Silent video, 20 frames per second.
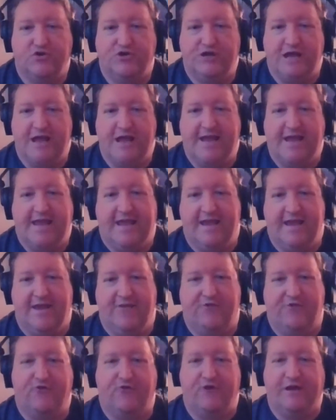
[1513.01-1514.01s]
J.
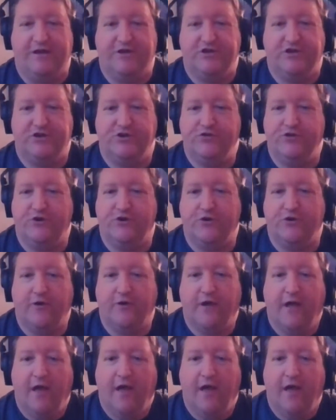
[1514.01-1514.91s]
Kenneth Green Jr.